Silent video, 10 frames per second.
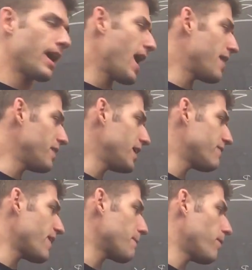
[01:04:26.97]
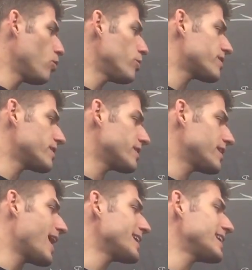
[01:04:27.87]
And then if I pull with
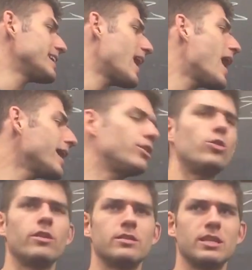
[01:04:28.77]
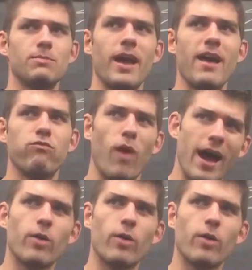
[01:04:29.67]
99 newtons as my Fy,